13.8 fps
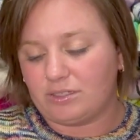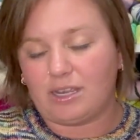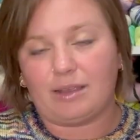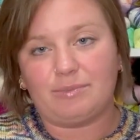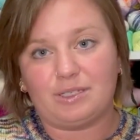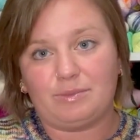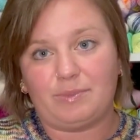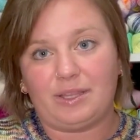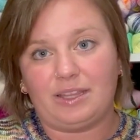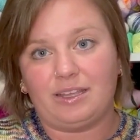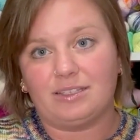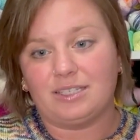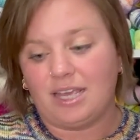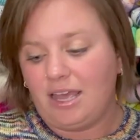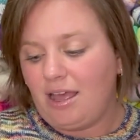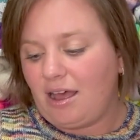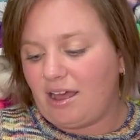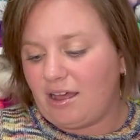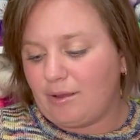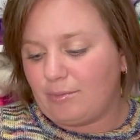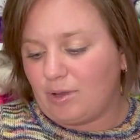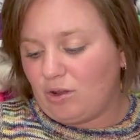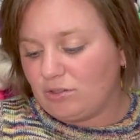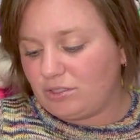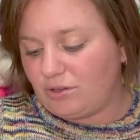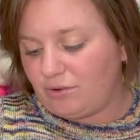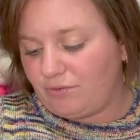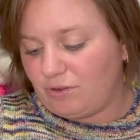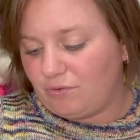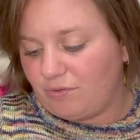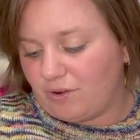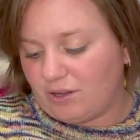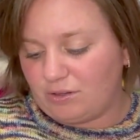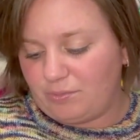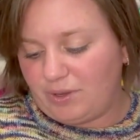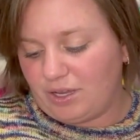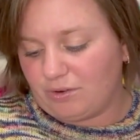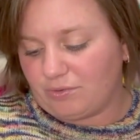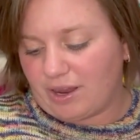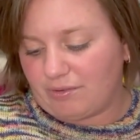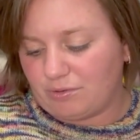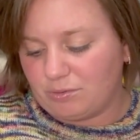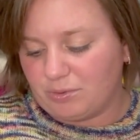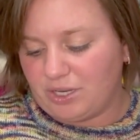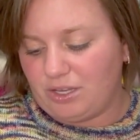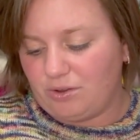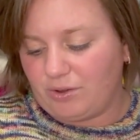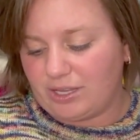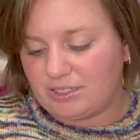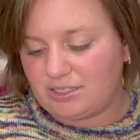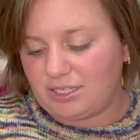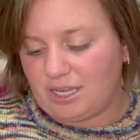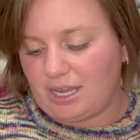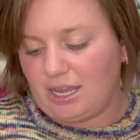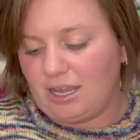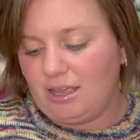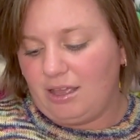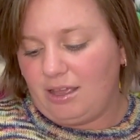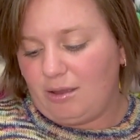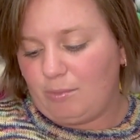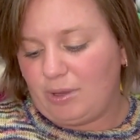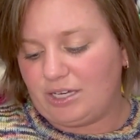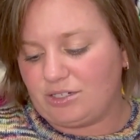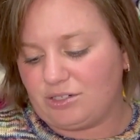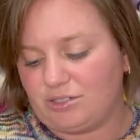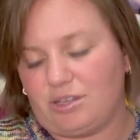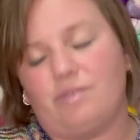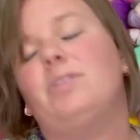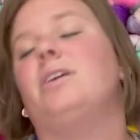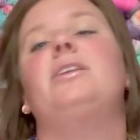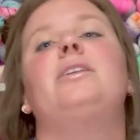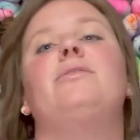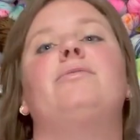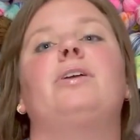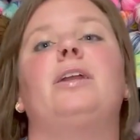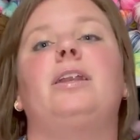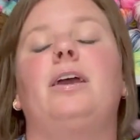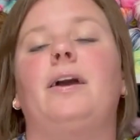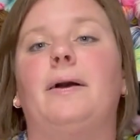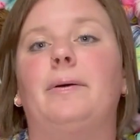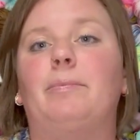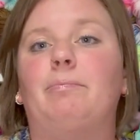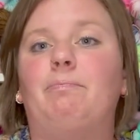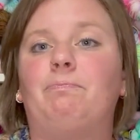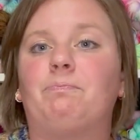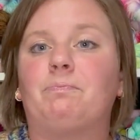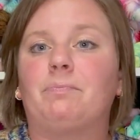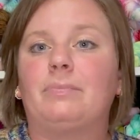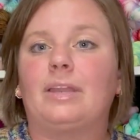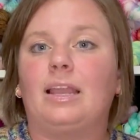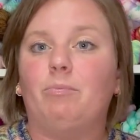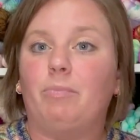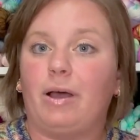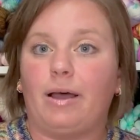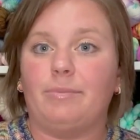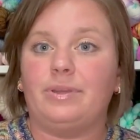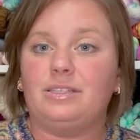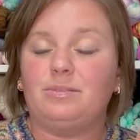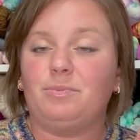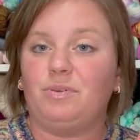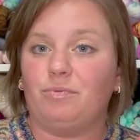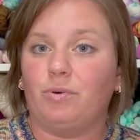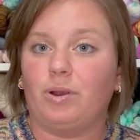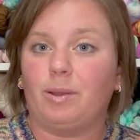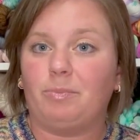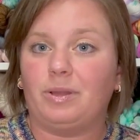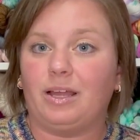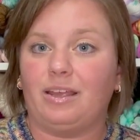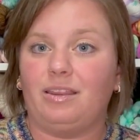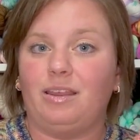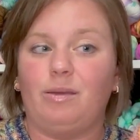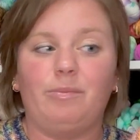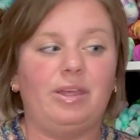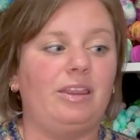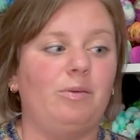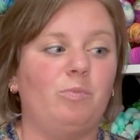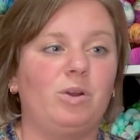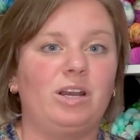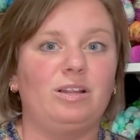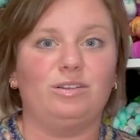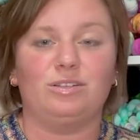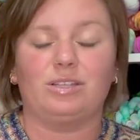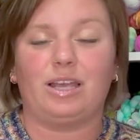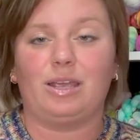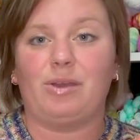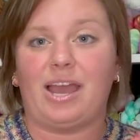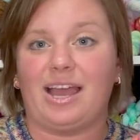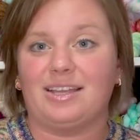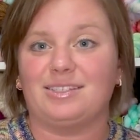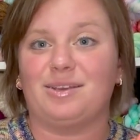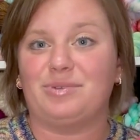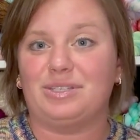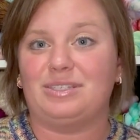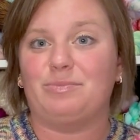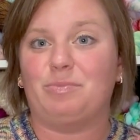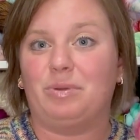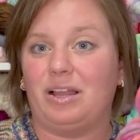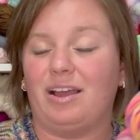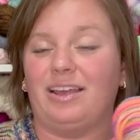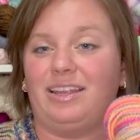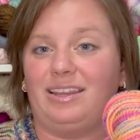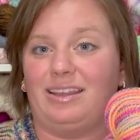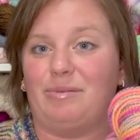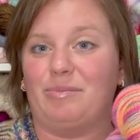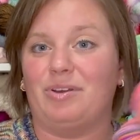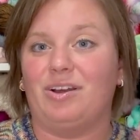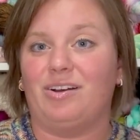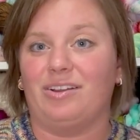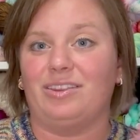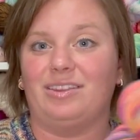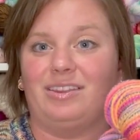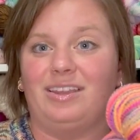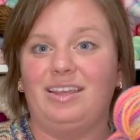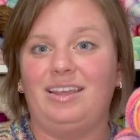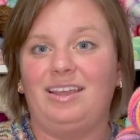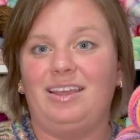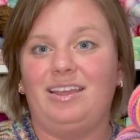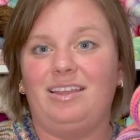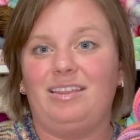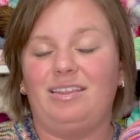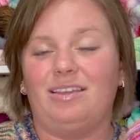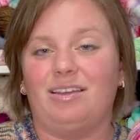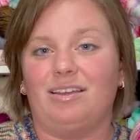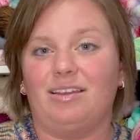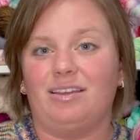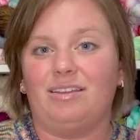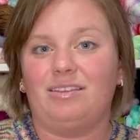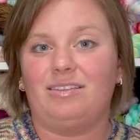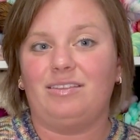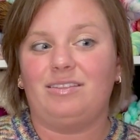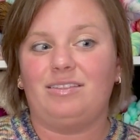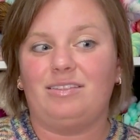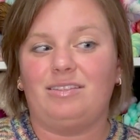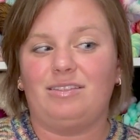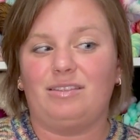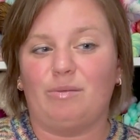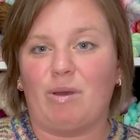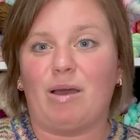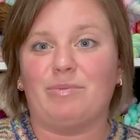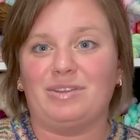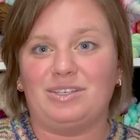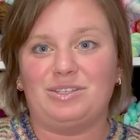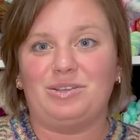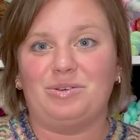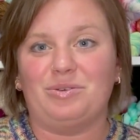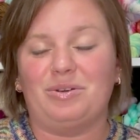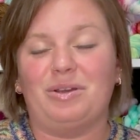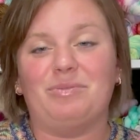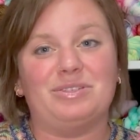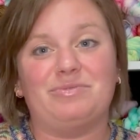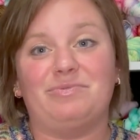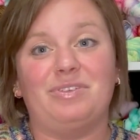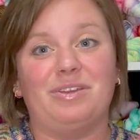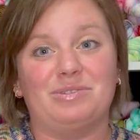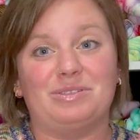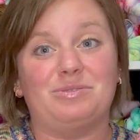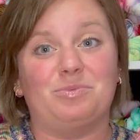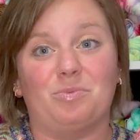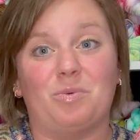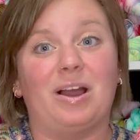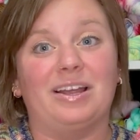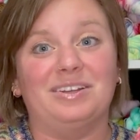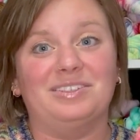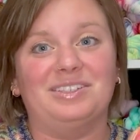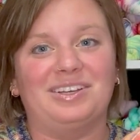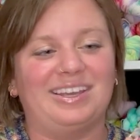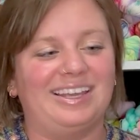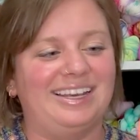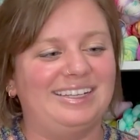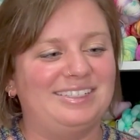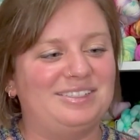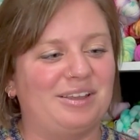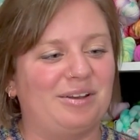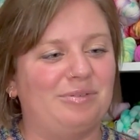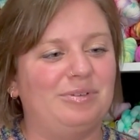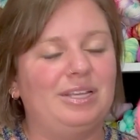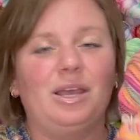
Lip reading: time to spin this. Also, if you follow me on Ravelry, you can see pictures of the different bobbins before I plied them, and then what it looked like as I was plying them on the bobbin too. It was wild looking. So I